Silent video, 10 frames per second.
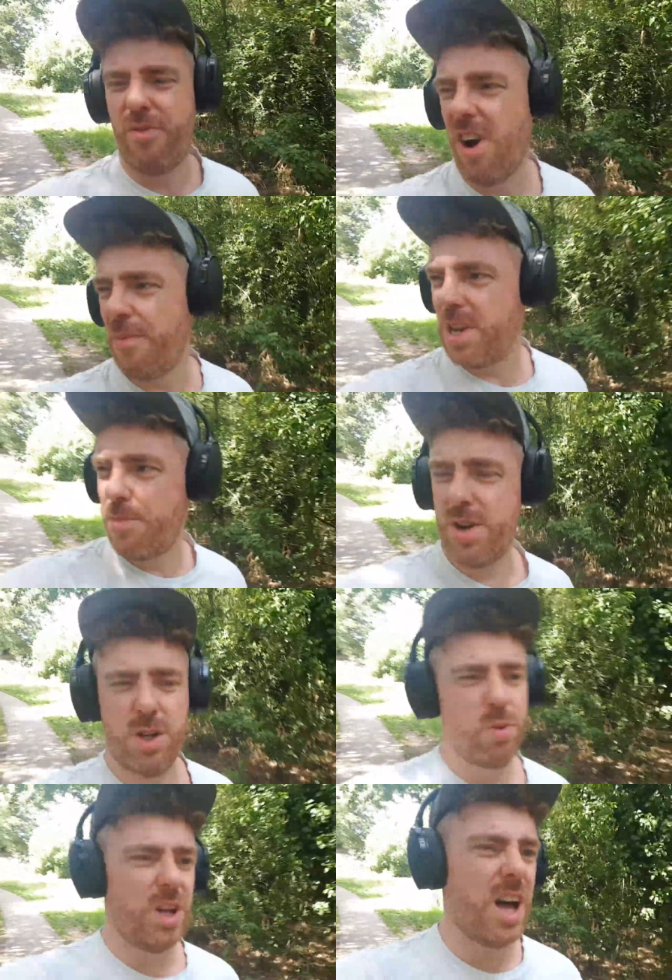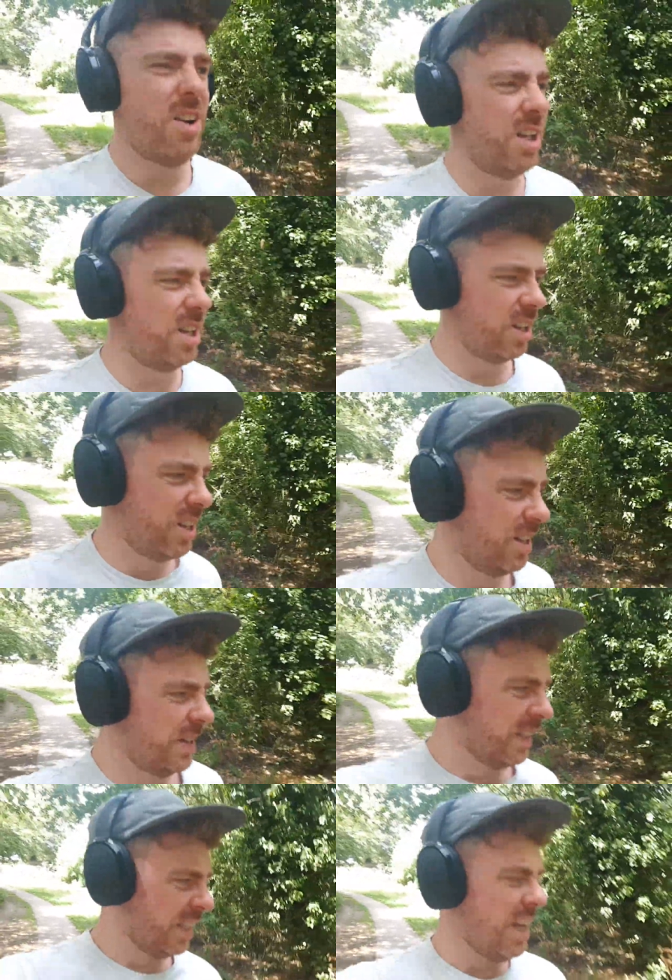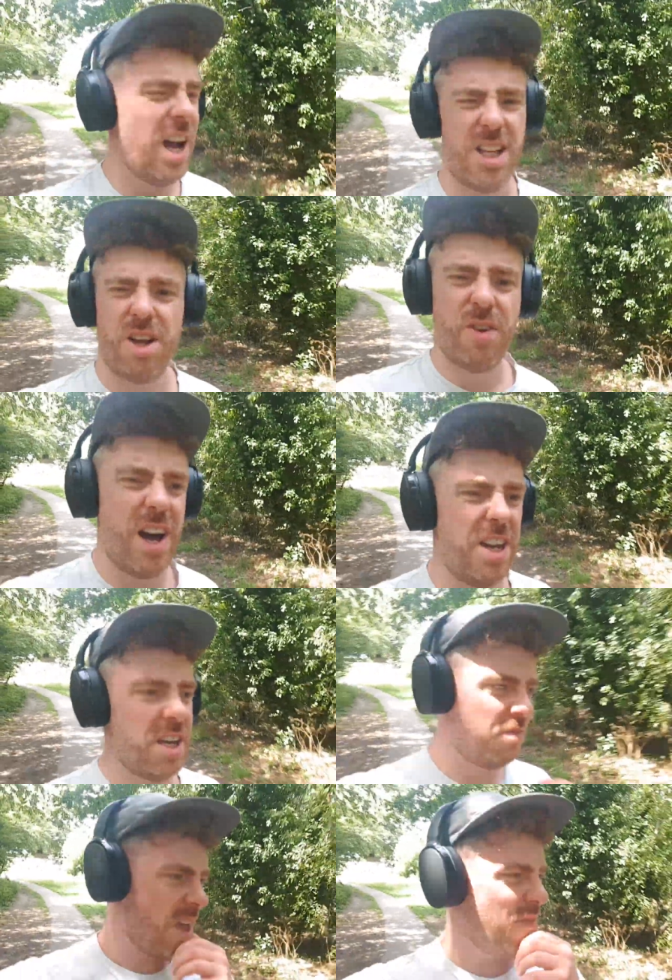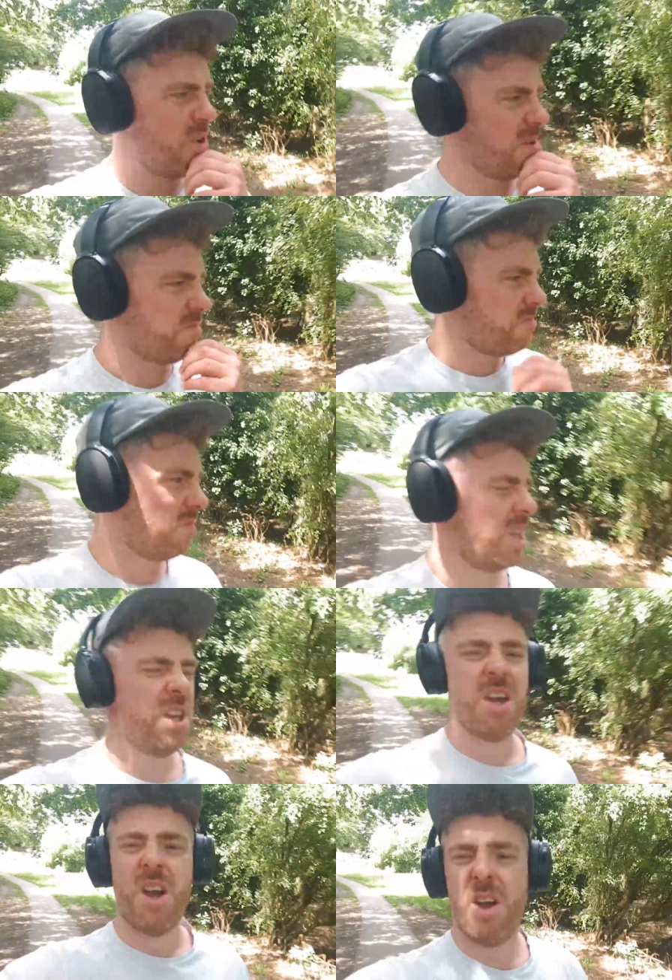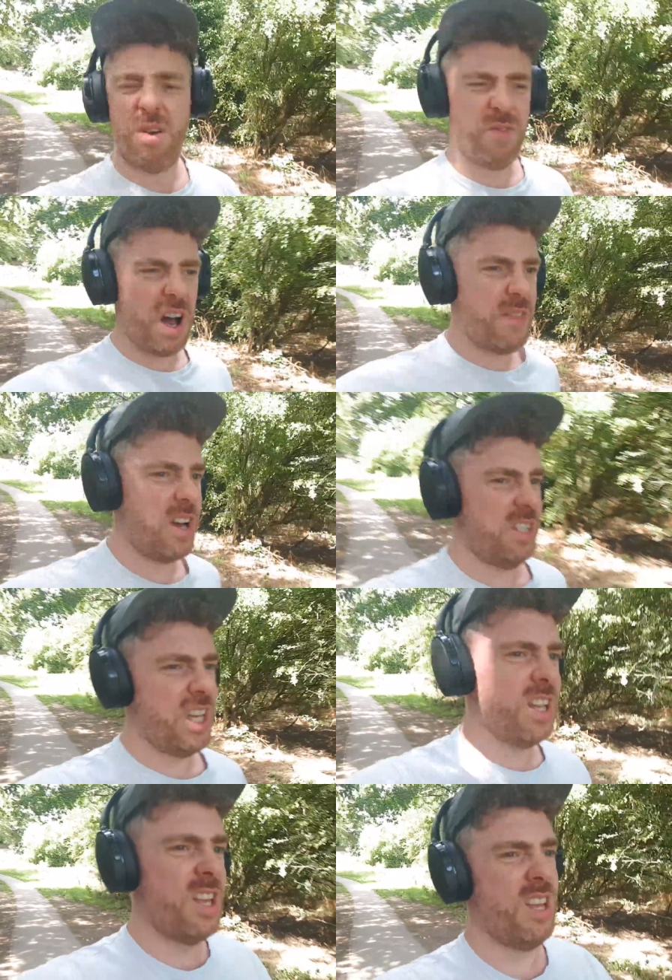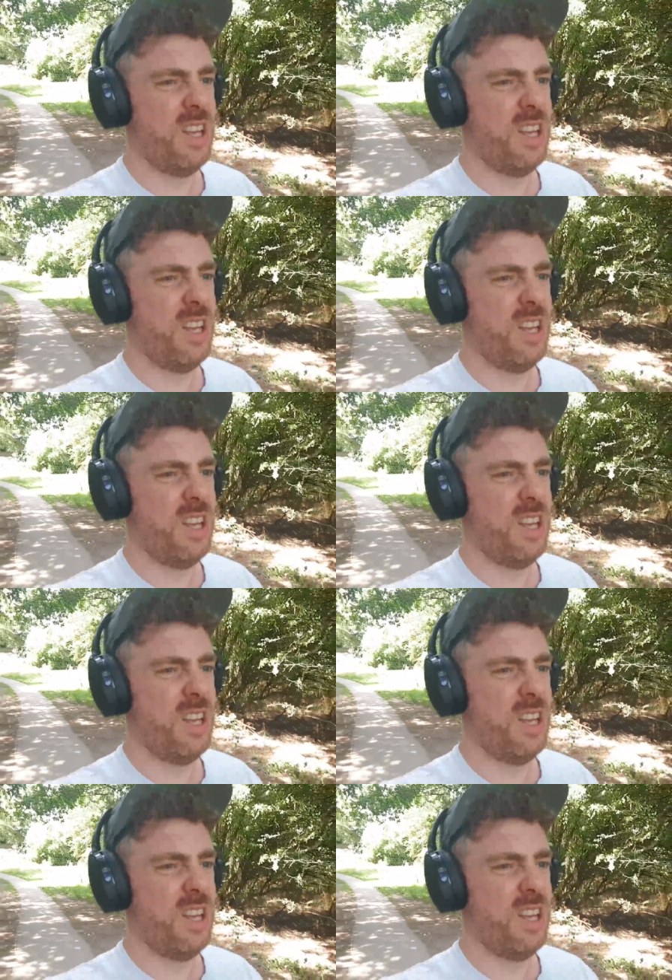5-minute brisk walk now. How did I find it? Effort, 5 out of 10.